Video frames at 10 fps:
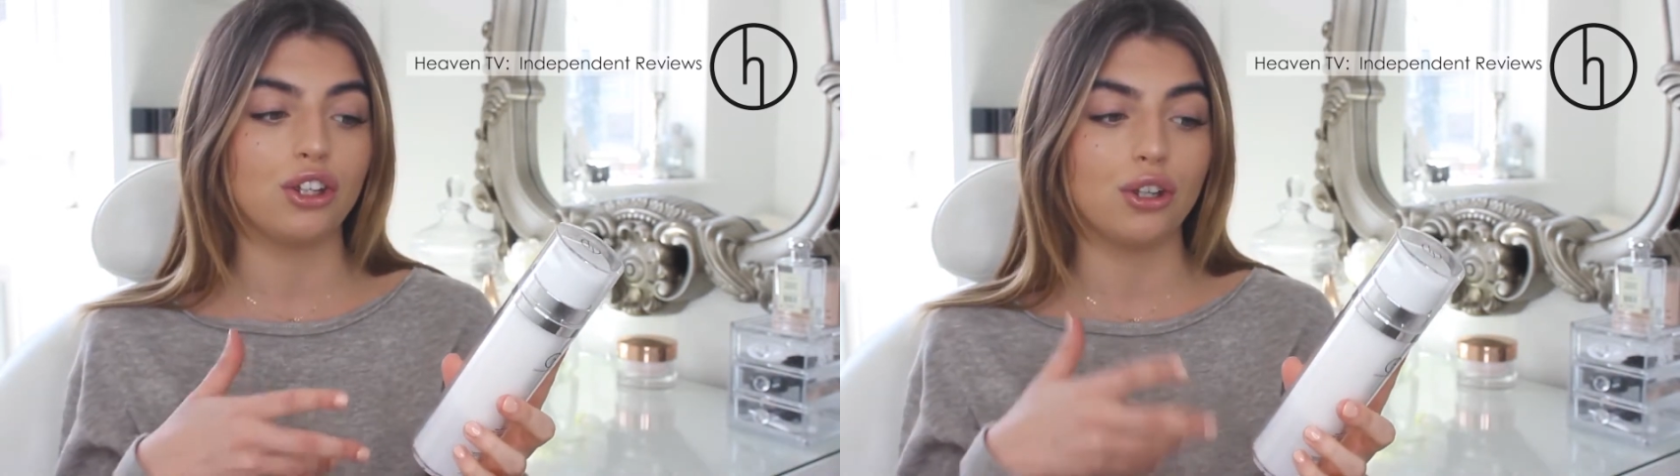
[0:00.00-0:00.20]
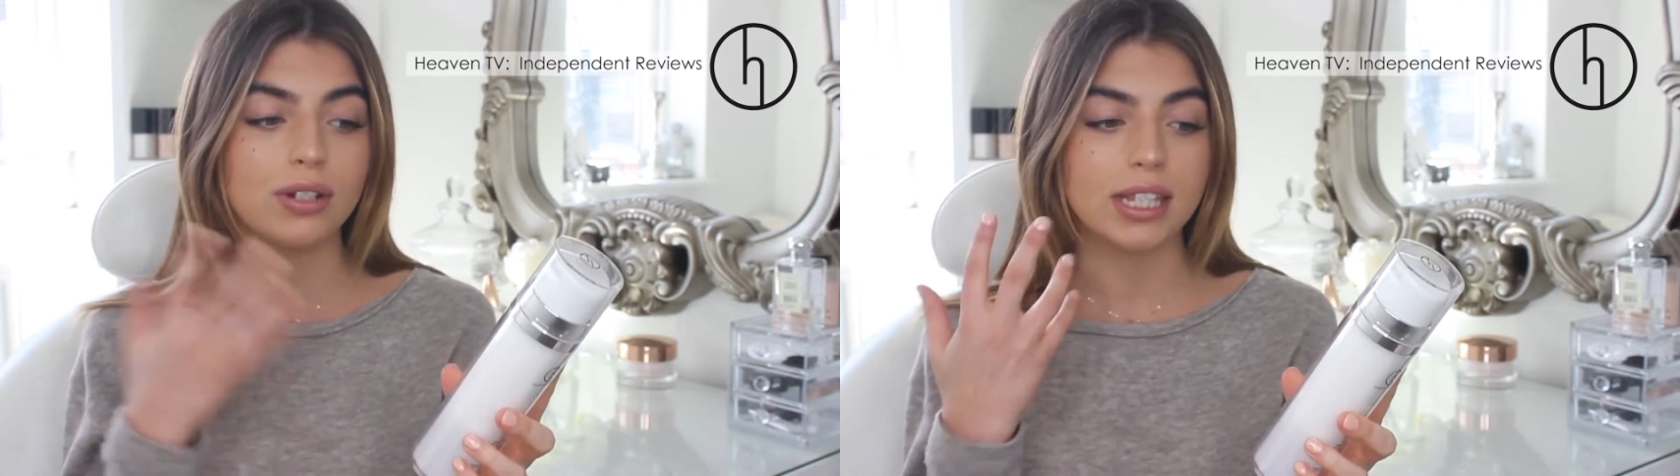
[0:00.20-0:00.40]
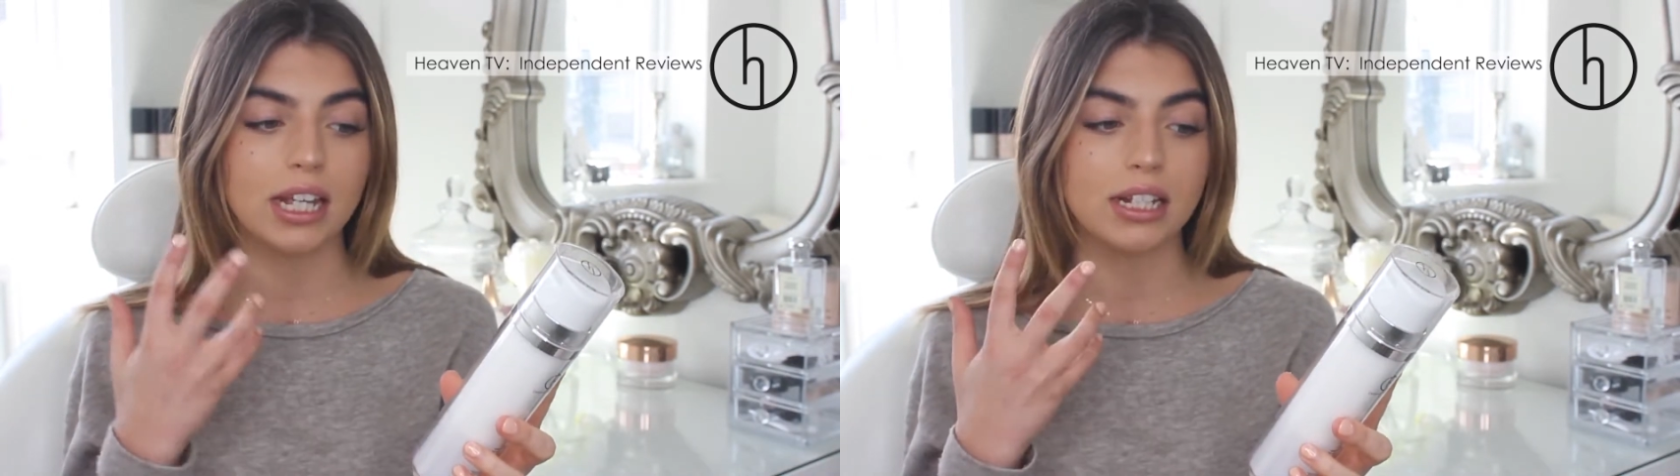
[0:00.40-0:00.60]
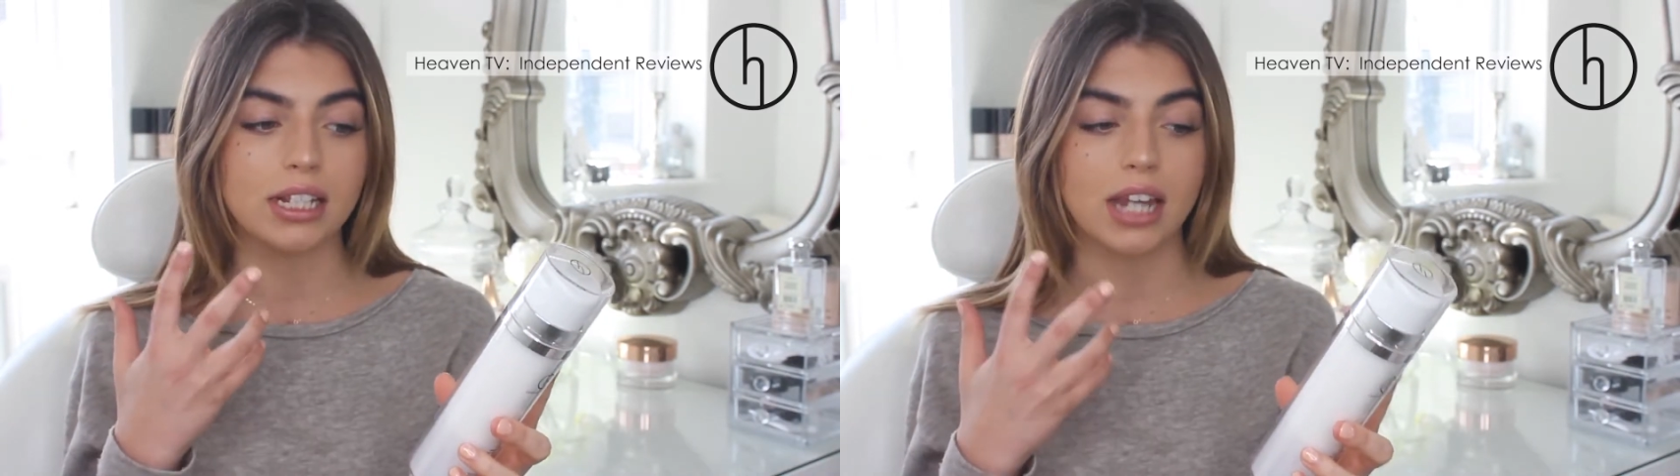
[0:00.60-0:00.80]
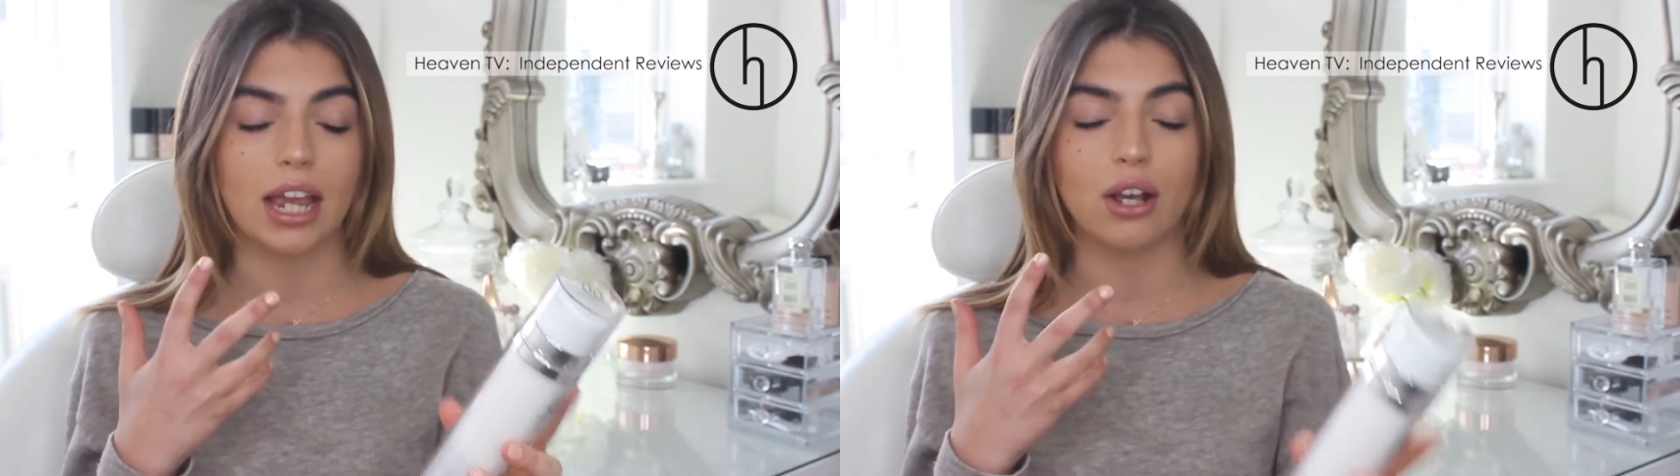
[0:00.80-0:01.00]
use it
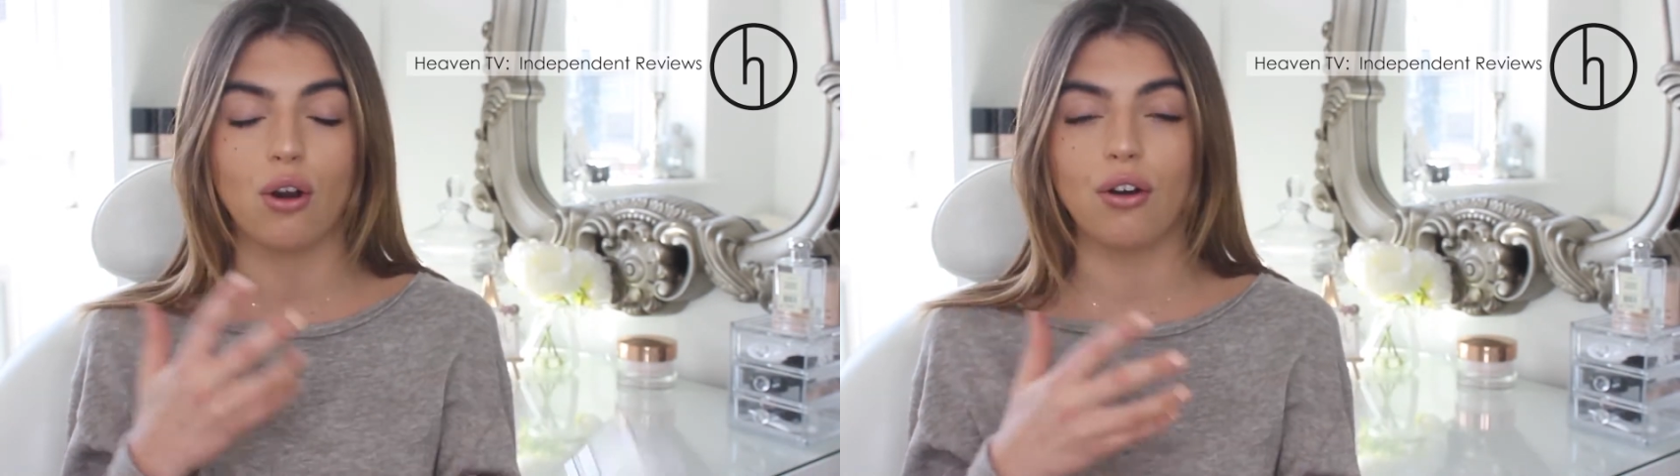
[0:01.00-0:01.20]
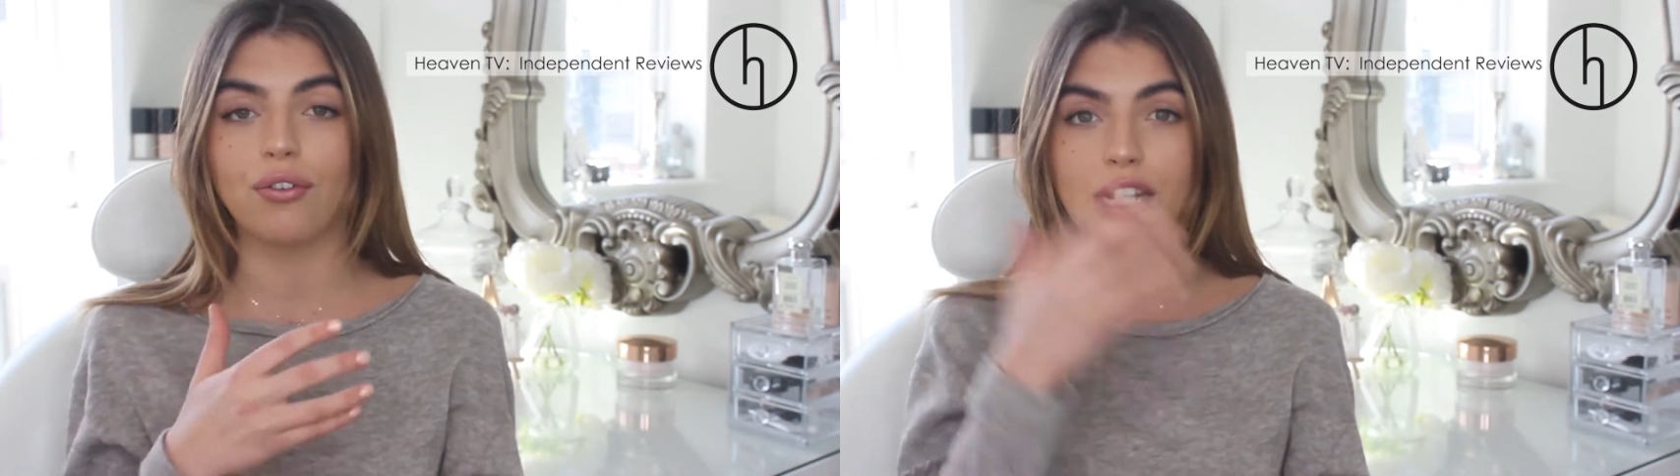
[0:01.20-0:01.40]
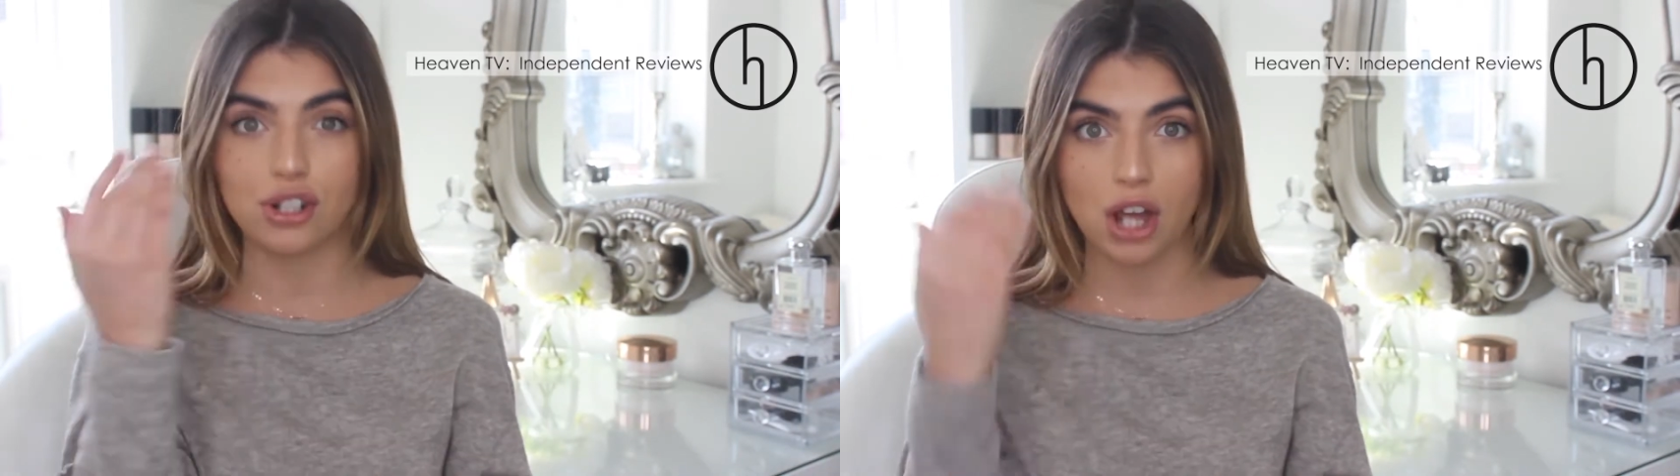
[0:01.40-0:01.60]
to take off any